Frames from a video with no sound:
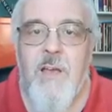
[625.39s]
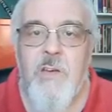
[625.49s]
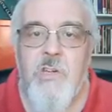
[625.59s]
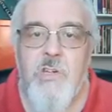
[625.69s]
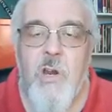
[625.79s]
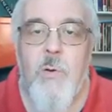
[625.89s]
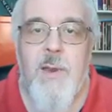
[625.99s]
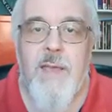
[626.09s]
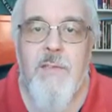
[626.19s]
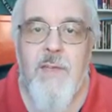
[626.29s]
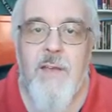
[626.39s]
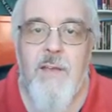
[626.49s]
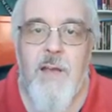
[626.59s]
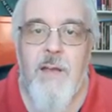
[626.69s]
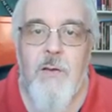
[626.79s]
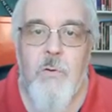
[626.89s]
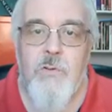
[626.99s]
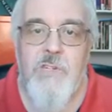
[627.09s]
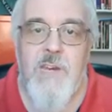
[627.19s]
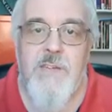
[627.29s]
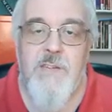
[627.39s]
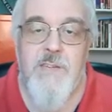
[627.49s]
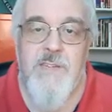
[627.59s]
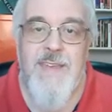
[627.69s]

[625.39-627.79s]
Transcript: showing that our Lord Jesus